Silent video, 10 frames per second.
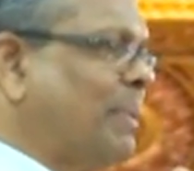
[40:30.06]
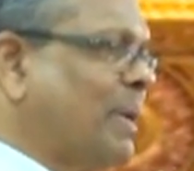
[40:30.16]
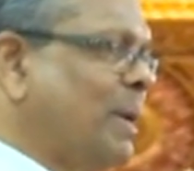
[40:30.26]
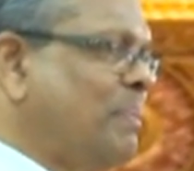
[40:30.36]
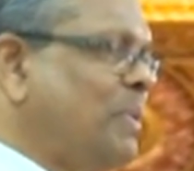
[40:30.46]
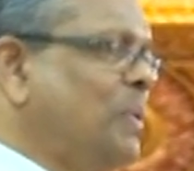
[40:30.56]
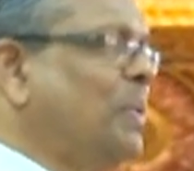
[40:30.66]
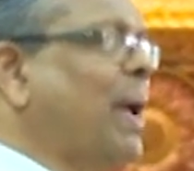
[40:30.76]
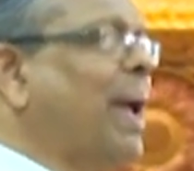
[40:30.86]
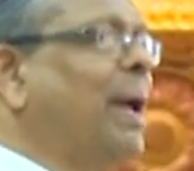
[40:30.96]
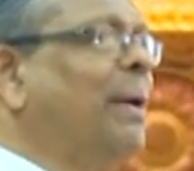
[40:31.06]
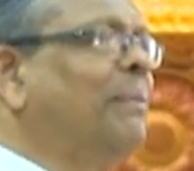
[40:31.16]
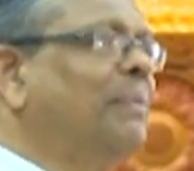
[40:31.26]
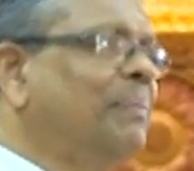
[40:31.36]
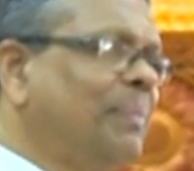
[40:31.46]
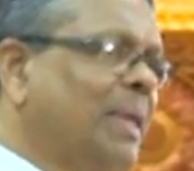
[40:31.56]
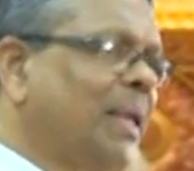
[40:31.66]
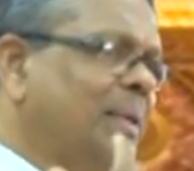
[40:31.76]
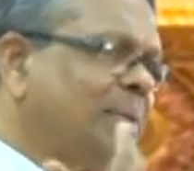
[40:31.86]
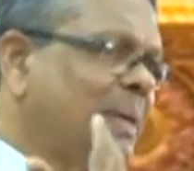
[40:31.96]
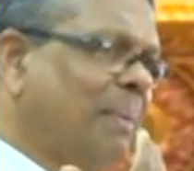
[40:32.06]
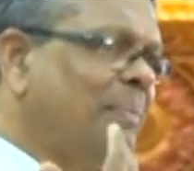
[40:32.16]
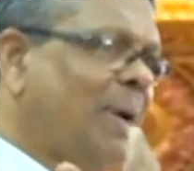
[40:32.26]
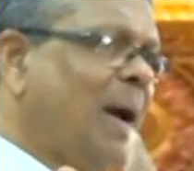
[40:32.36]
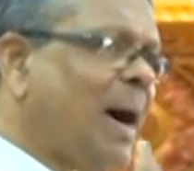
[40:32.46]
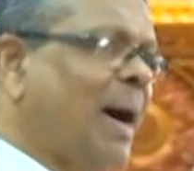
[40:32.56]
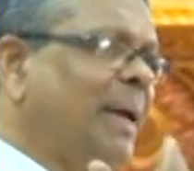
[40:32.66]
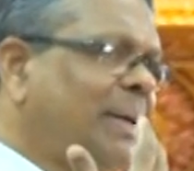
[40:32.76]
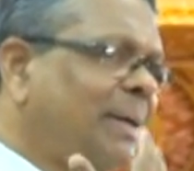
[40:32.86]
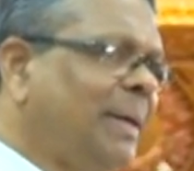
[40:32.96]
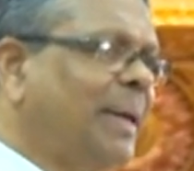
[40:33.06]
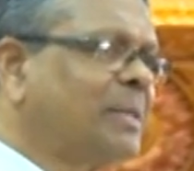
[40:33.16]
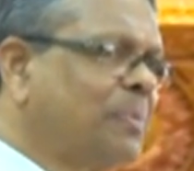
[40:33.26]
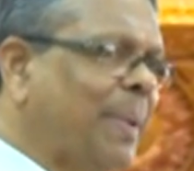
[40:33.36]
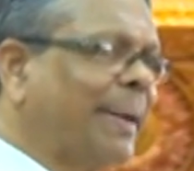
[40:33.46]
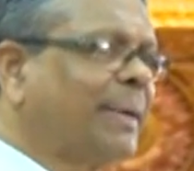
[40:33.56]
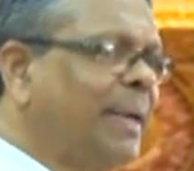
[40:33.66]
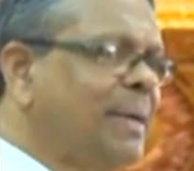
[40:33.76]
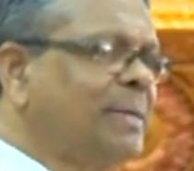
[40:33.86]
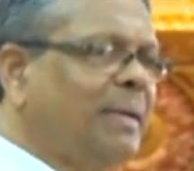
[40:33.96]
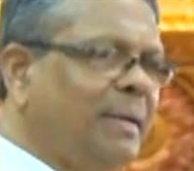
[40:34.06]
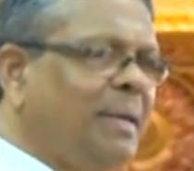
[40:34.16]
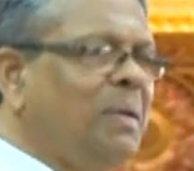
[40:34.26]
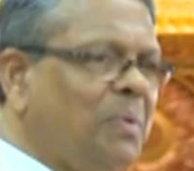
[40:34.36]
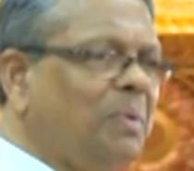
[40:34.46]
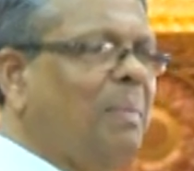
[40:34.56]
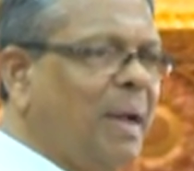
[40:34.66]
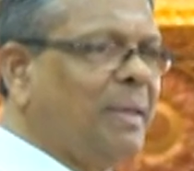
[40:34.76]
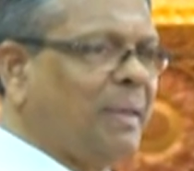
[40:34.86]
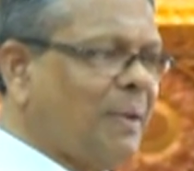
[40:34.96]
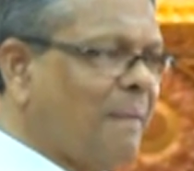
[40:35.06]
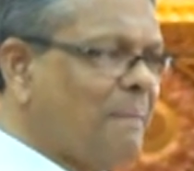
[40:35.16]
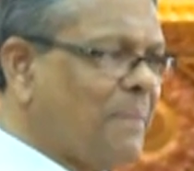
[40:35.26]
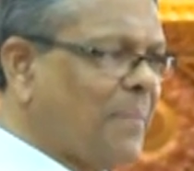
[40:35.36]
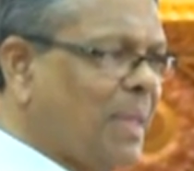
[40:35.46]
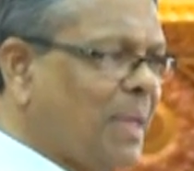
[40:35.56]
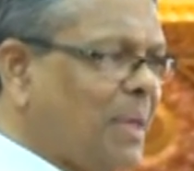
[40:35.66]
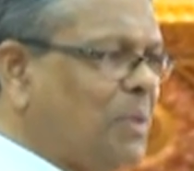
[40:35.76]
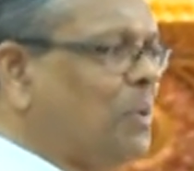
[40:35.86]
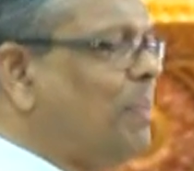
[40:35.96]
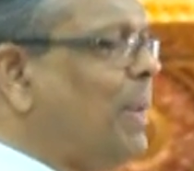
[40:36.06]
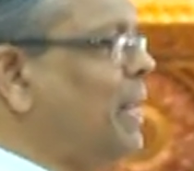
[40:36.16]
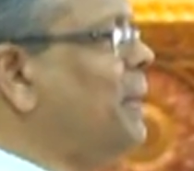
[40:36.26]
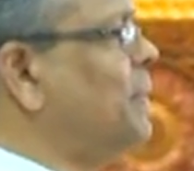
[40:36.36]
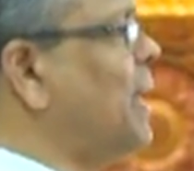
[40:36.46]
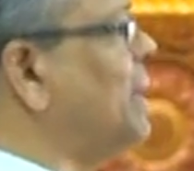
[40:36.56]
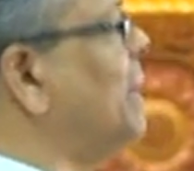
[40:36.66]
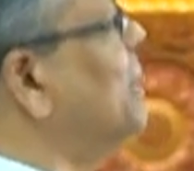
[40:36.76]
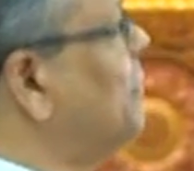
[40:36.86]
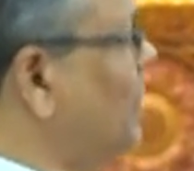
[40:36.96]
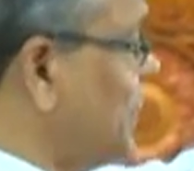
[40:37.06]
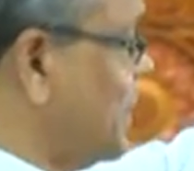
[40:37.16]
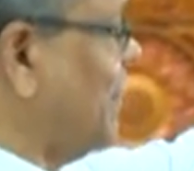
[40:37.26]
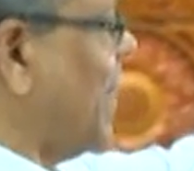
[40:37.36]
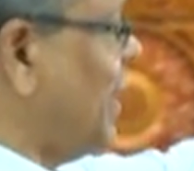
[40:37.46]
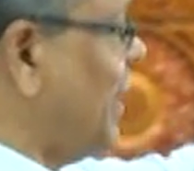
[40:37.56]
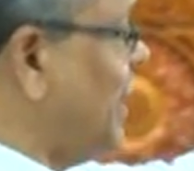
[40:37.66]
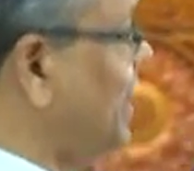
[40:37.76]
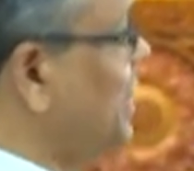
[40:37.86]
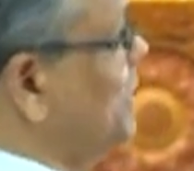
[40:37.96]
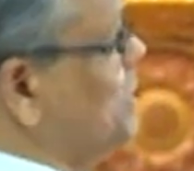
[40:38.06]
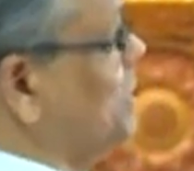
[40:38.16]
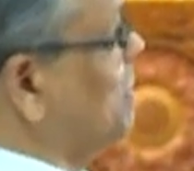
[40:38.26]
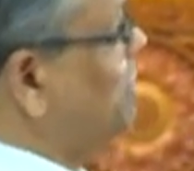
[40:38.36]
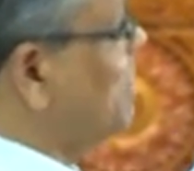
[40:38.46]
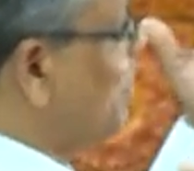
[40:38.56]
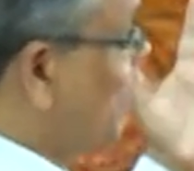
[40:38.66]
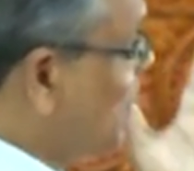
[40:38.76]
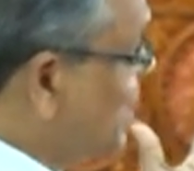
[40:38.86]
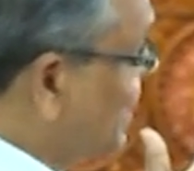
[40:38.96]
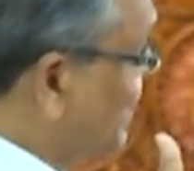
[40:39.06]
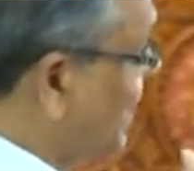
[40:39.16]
but at the same time you have some higher expectation in your mind. You believe that in future one day you will be